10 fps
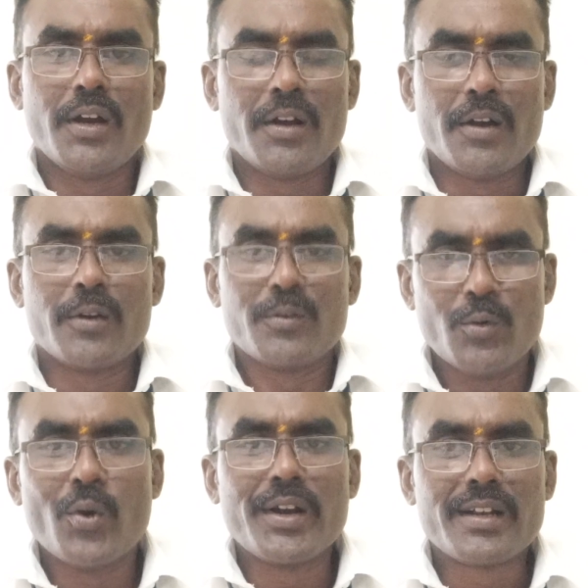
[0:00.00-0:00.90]

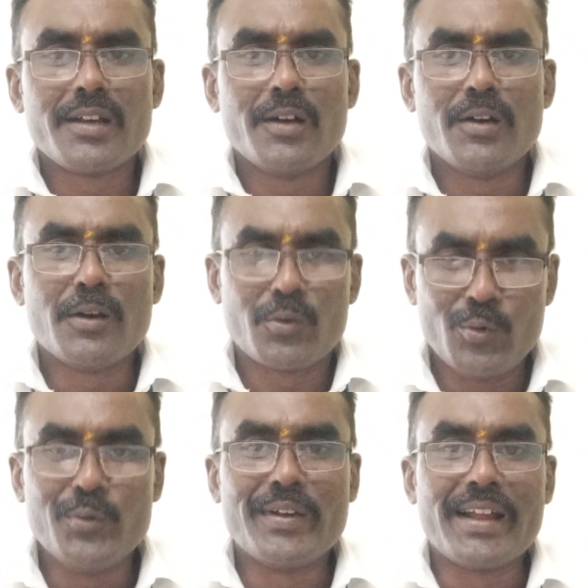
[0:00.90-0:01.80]
Go ahead,
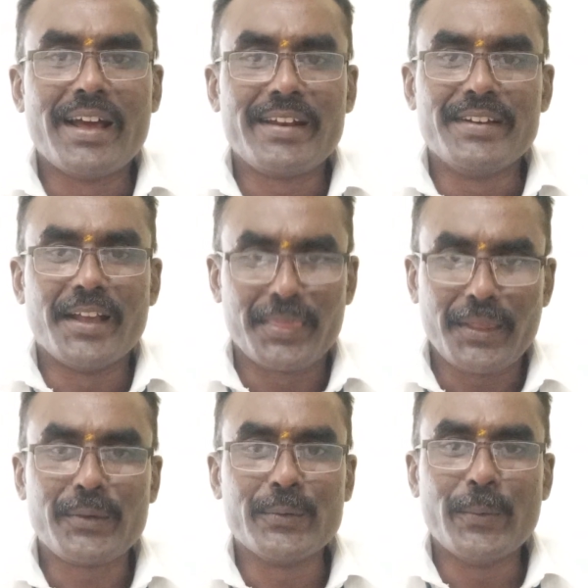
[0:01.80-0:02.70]
rule your arena.
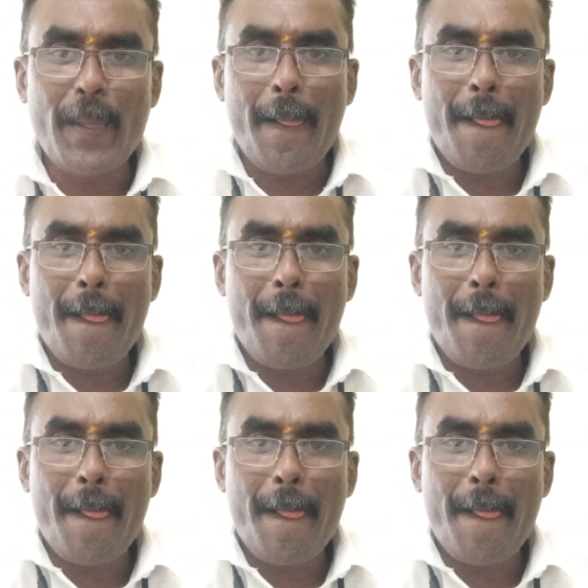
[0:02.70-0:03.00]
Thank you.